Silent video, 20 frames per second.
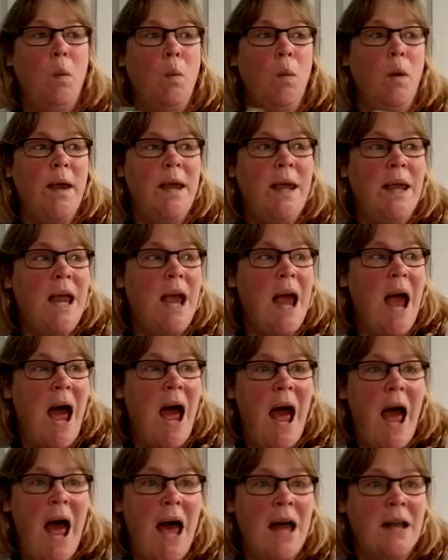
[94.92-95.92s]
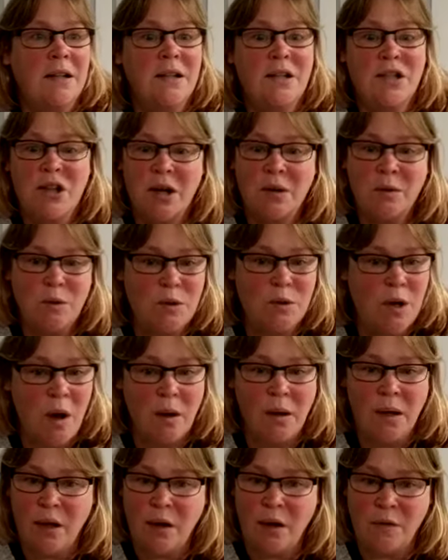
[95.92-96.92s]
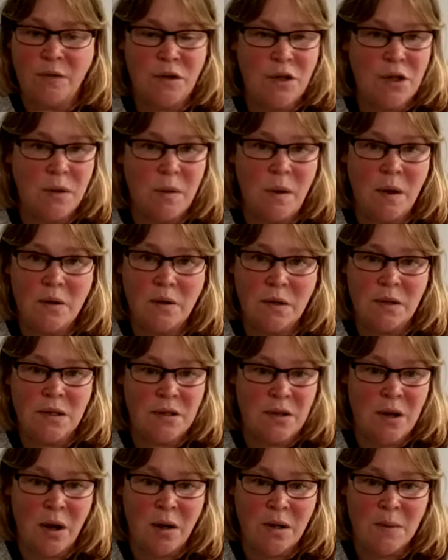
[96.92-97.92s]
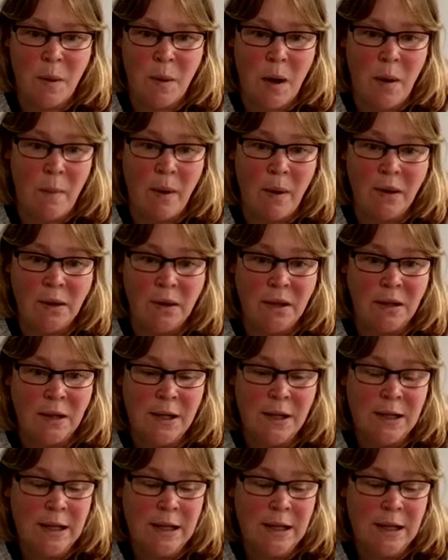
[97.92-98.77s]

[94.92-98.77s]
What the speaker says: We had a general target of 200 starts per month,